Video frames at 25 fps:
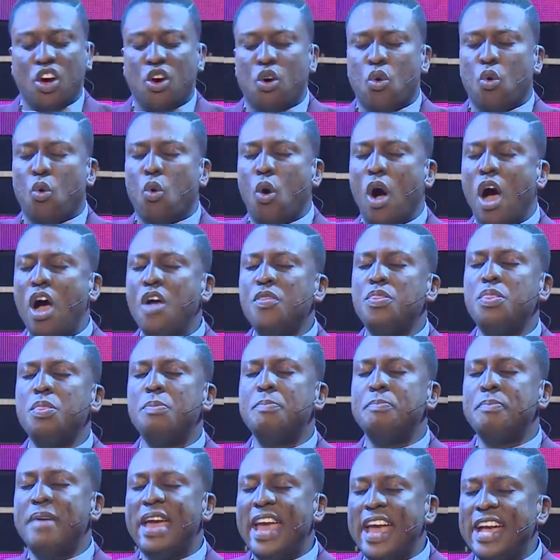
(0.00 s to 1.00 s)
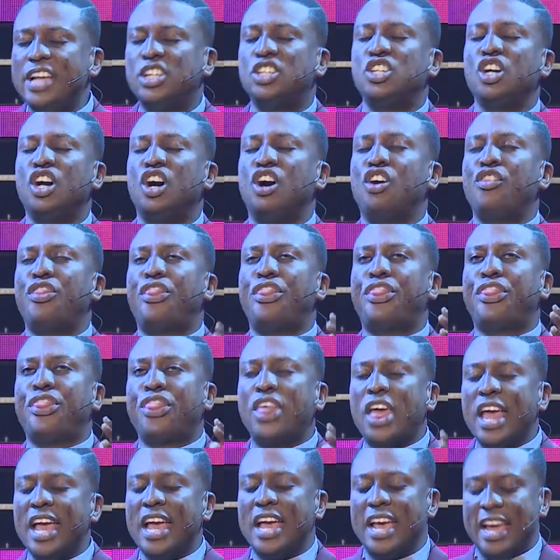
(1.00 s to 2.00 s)
One major
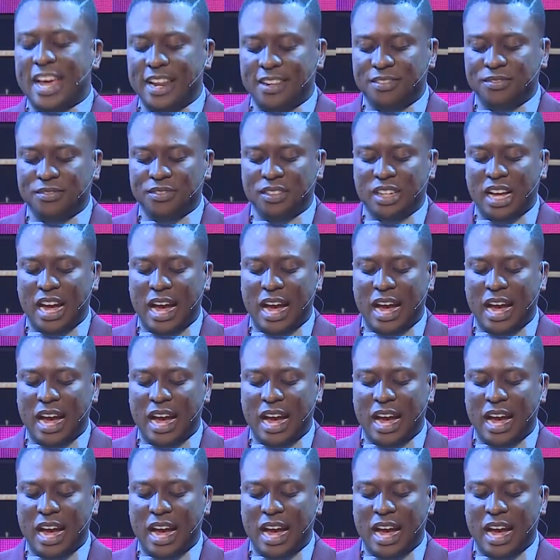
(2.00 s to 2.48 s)
thing